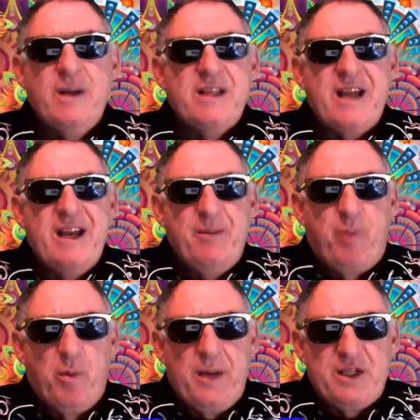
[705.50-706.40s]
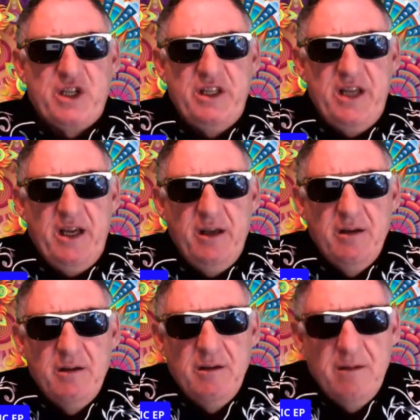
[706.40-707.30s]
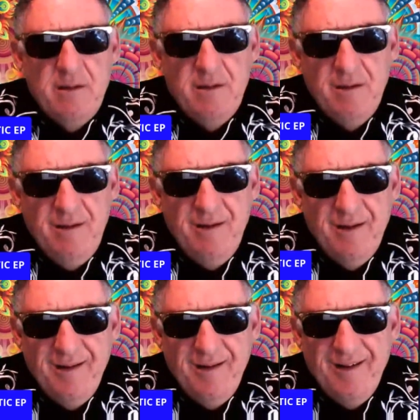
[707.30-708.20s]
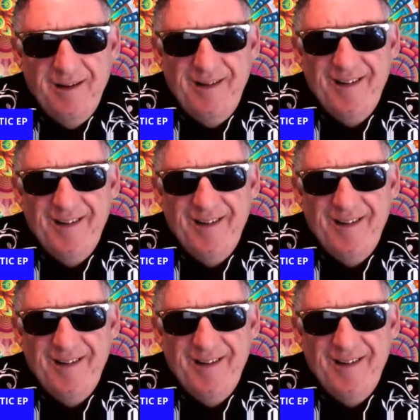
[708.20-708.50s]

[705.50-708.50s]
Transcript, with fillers: didn't put much in there. Yeah, right.